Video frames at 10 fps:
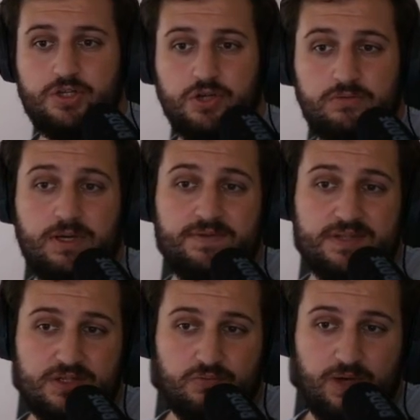Shockwave
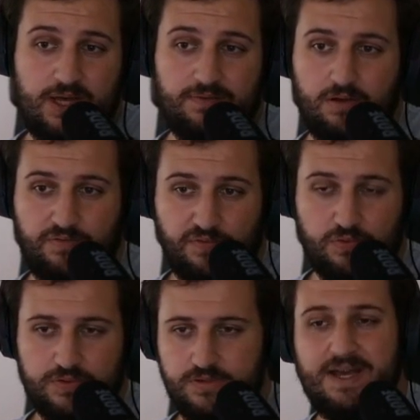sends a wave of force